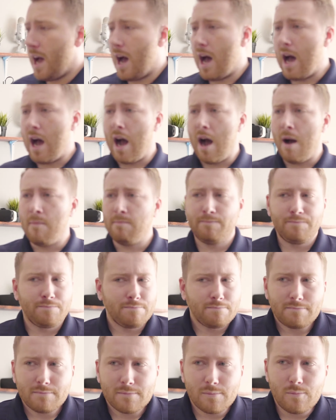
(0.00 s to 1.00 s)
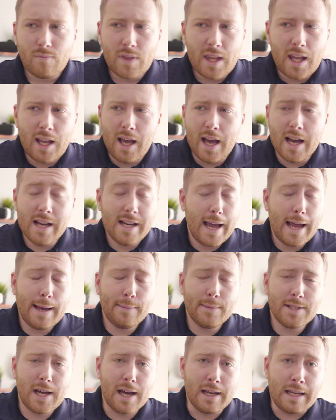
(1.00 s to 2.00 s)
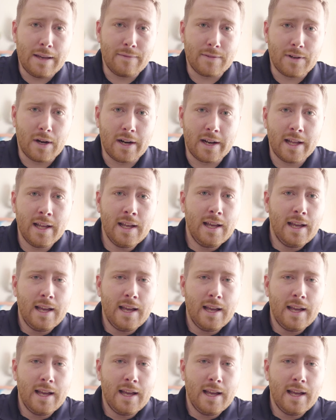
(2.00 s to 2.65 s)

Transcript: Amazon gift card.